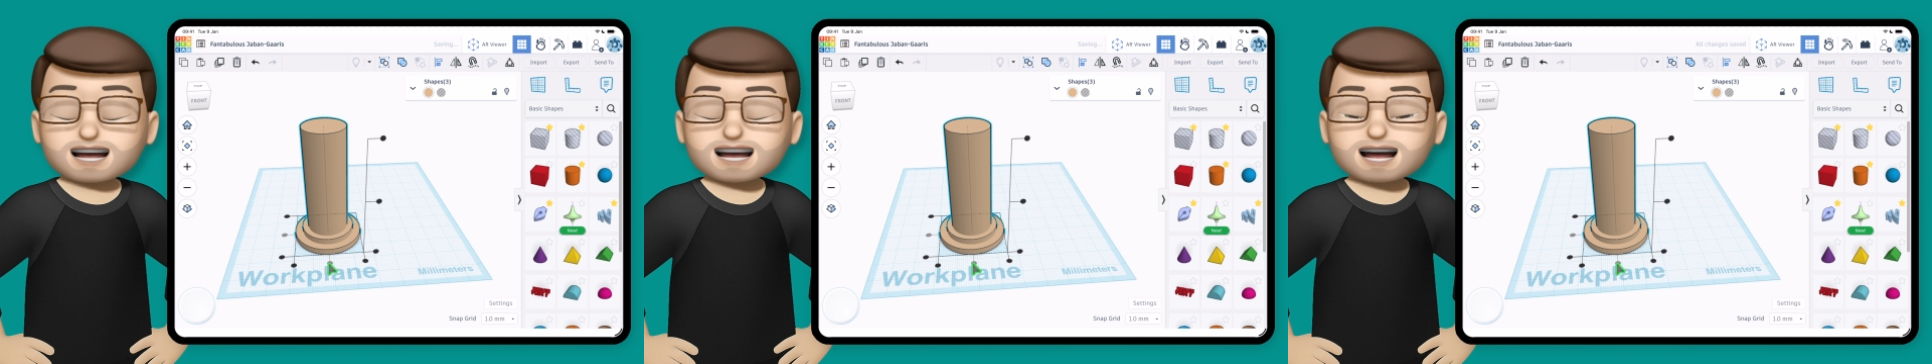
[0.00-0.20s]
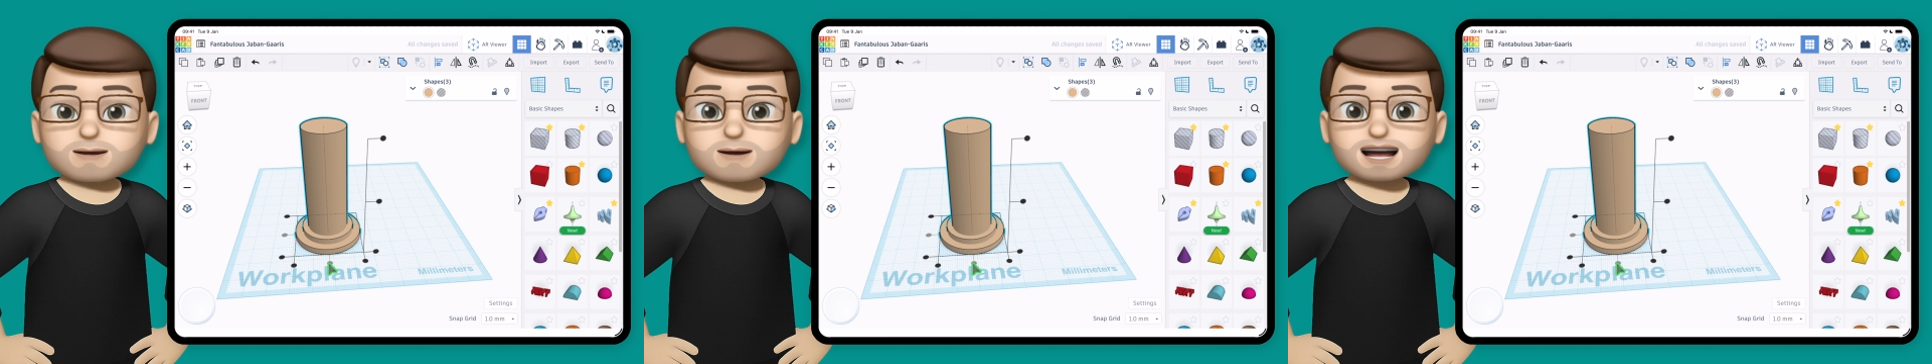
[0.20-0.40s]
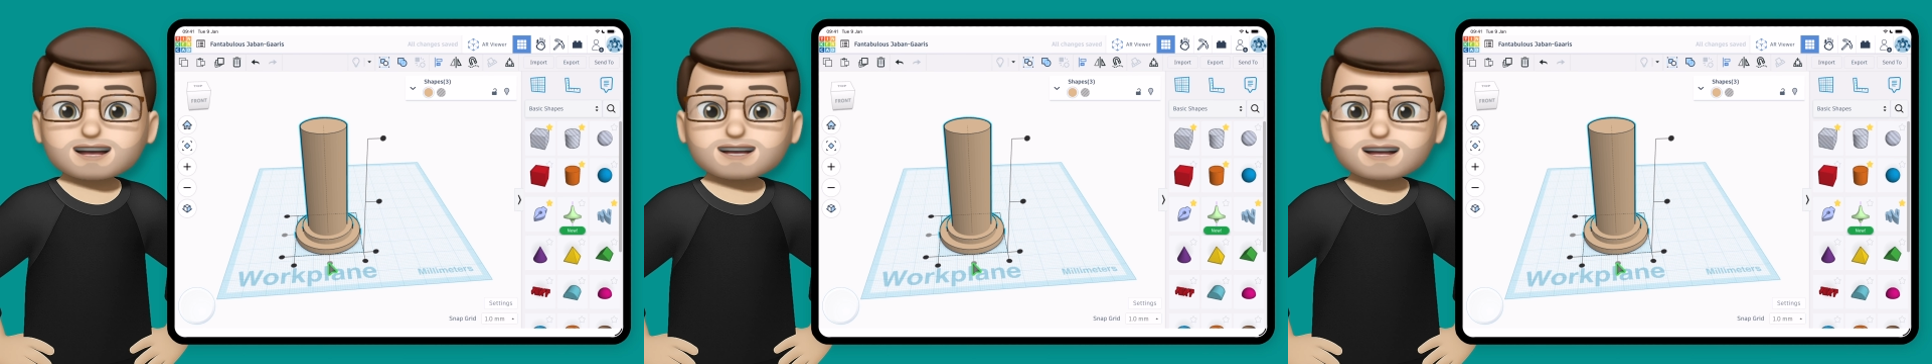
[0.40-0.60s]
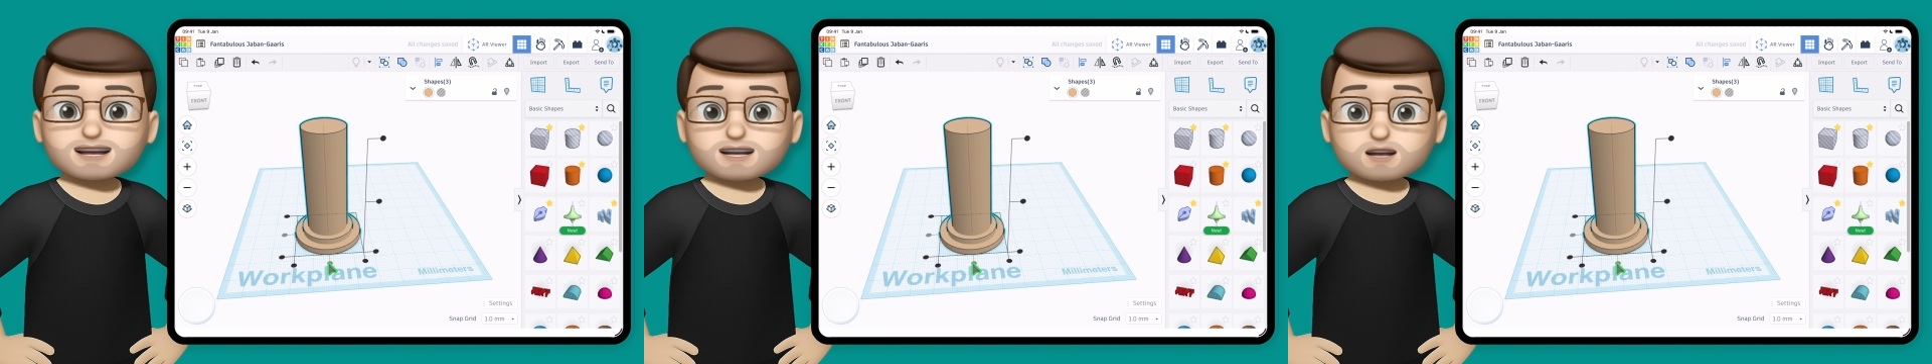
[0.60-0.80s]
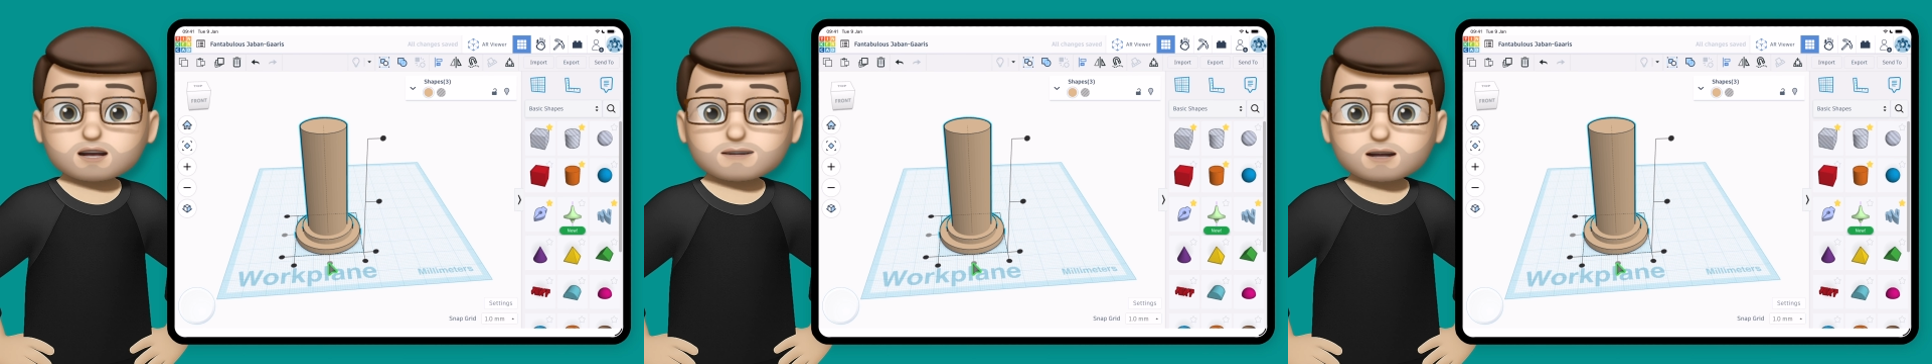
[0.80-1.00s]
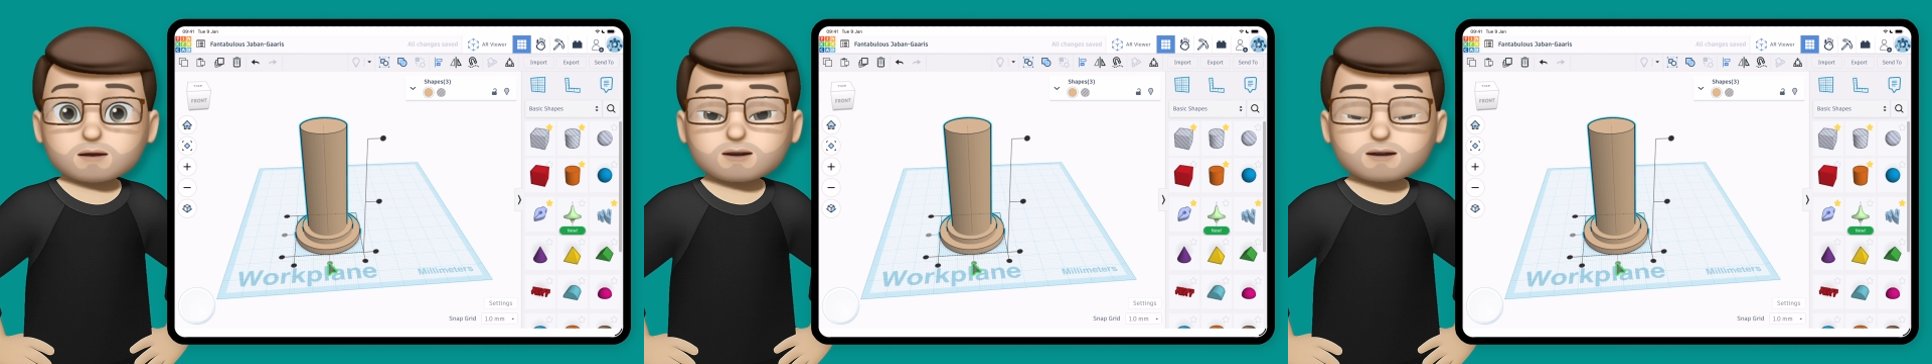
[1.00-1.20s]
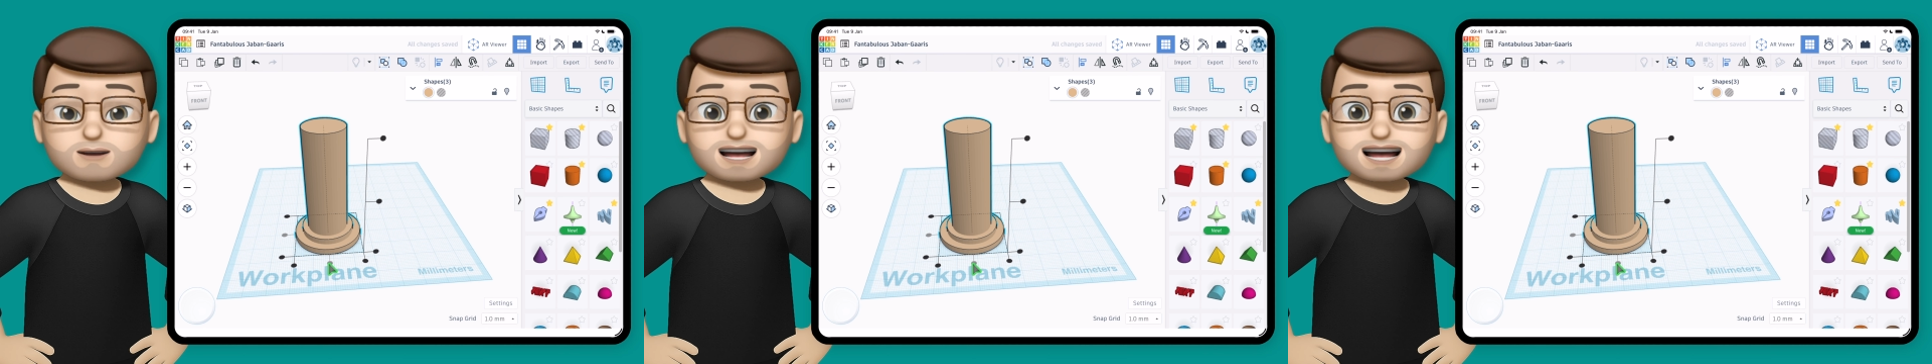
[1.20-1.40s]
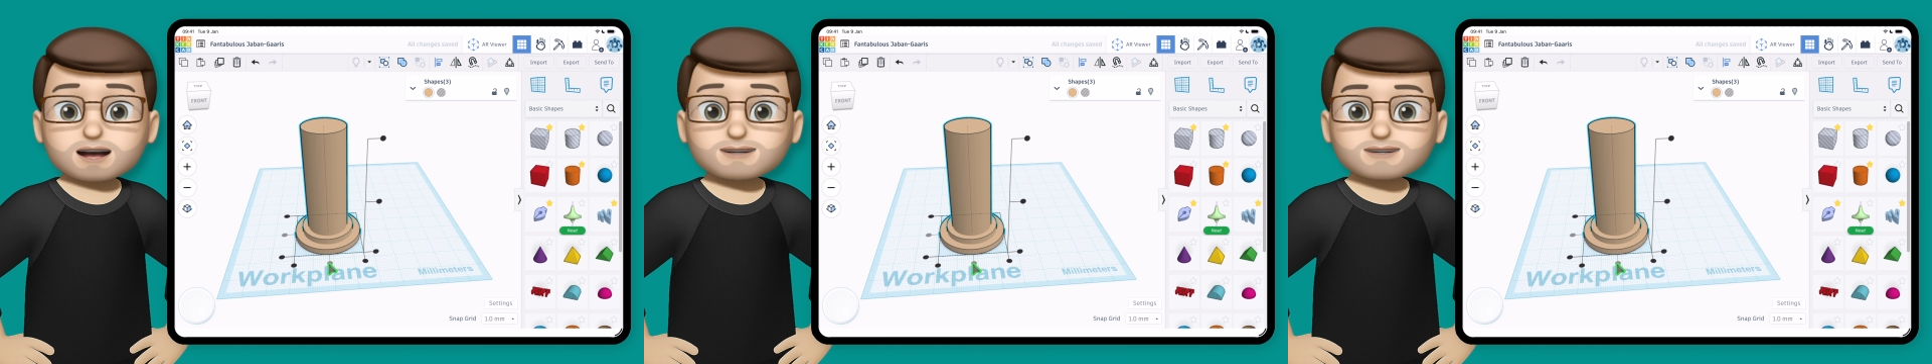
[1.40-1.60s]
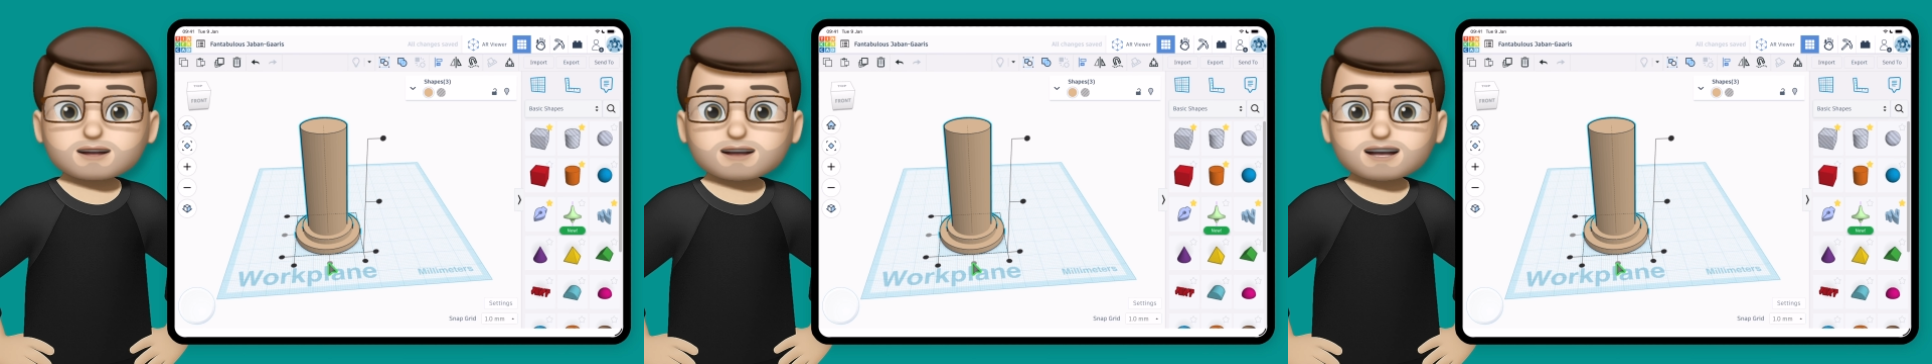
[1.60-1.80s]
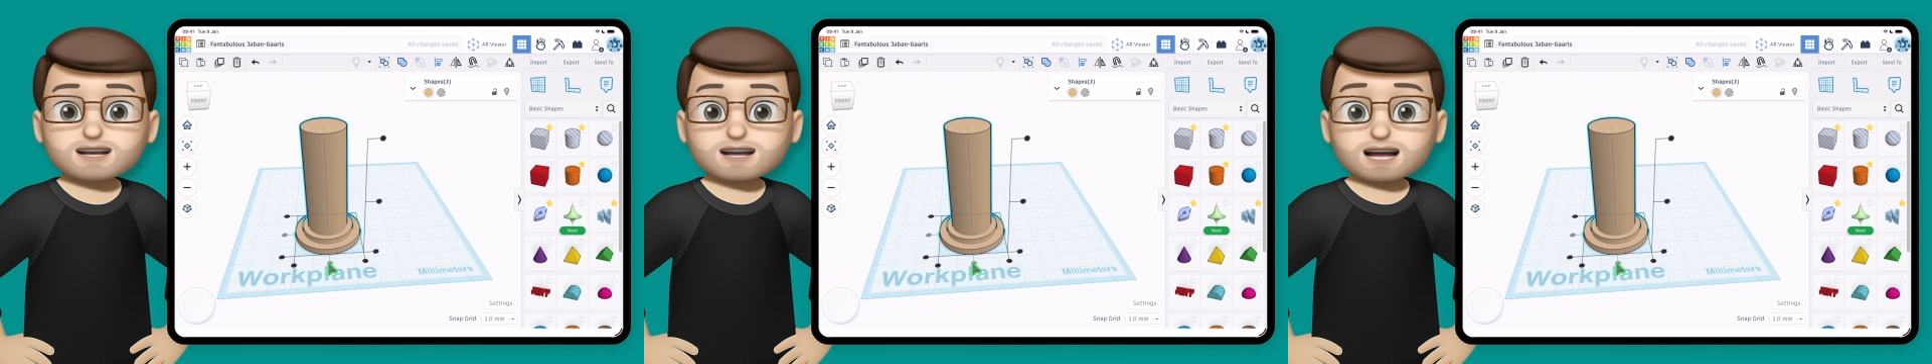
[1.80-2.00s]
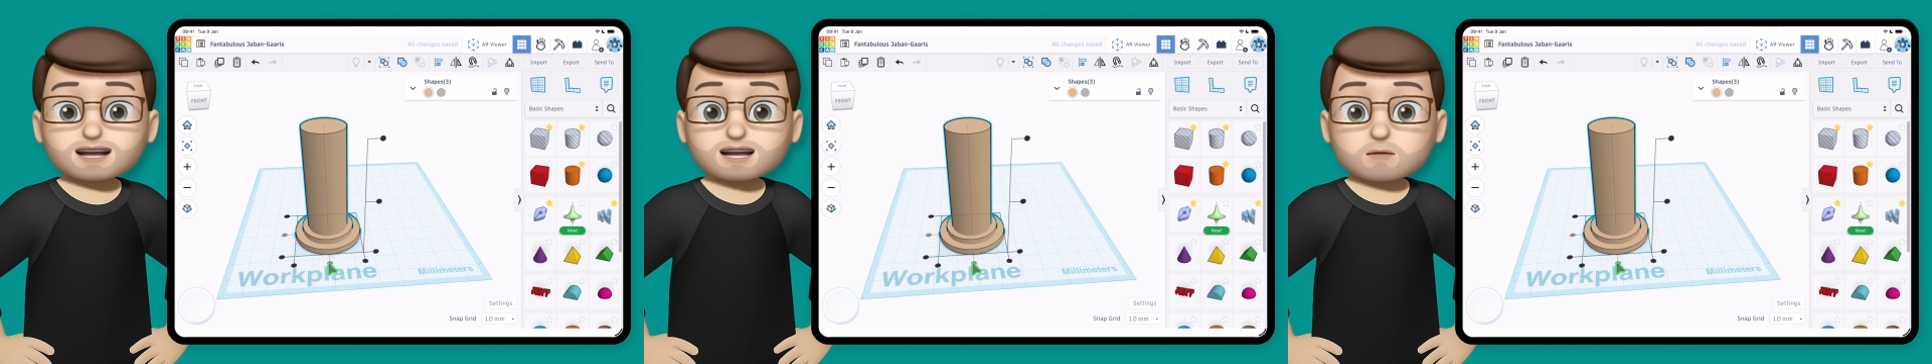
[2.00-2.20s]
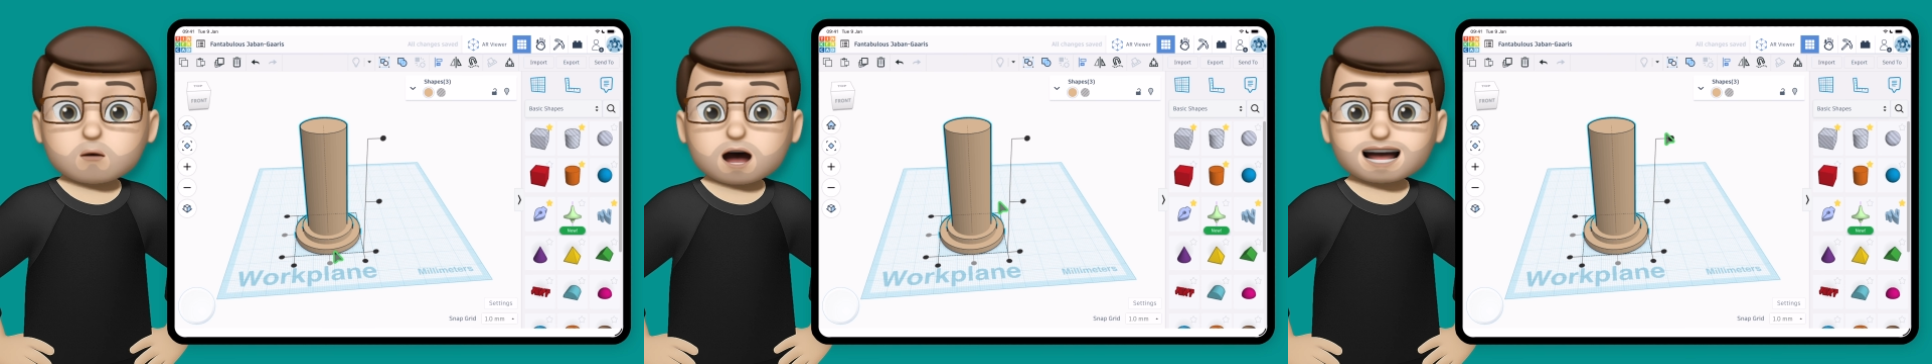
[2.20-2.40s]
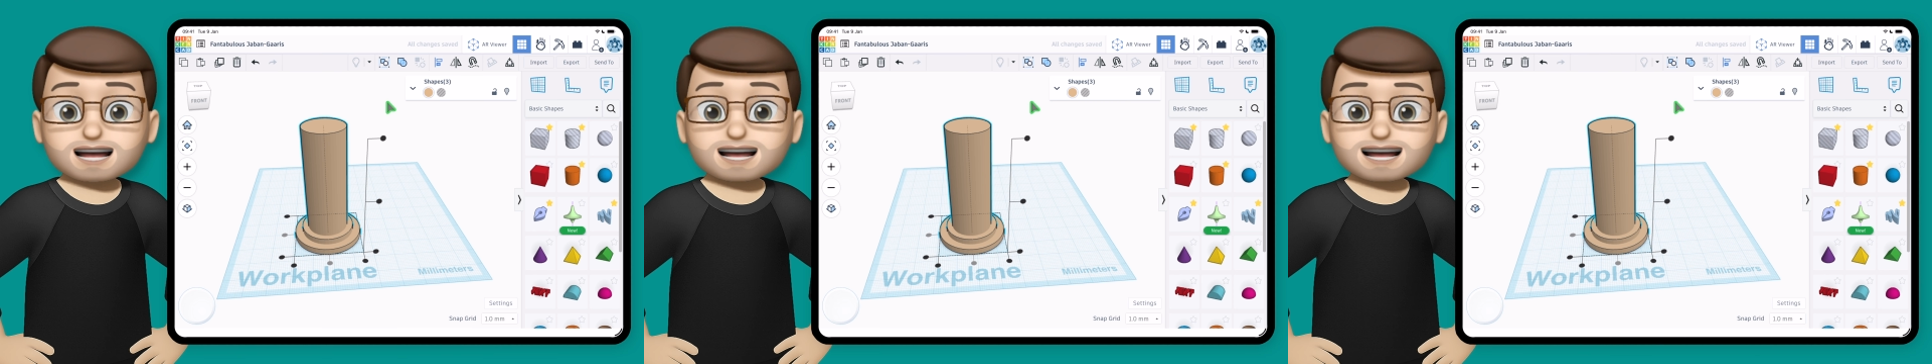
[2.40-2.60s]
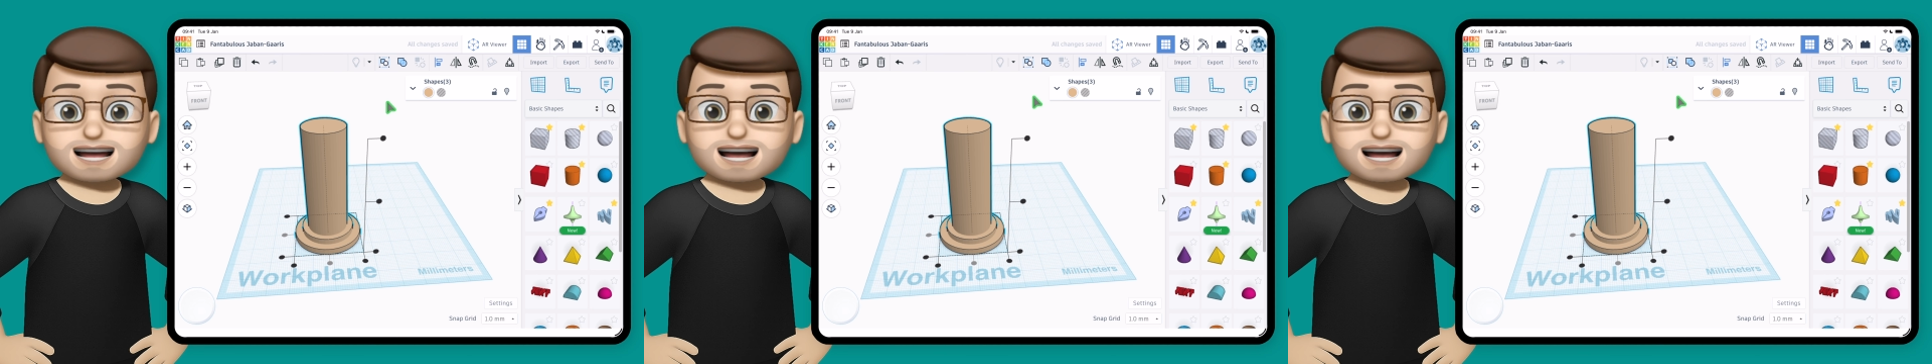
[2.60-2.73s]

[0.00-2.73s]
it makes sense to group them together at this stage as well,